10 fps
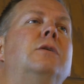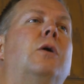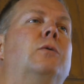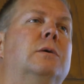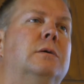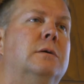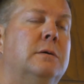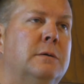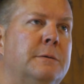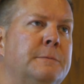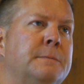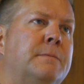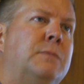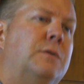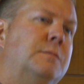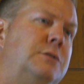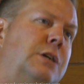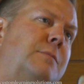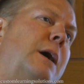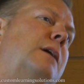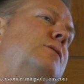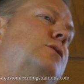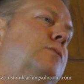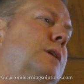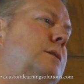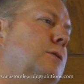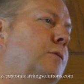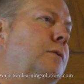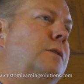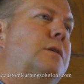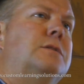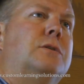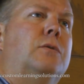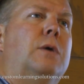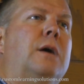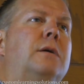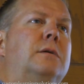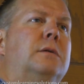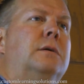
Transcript: know. I'm going to check back in 2 weeks. Hopefully things go well.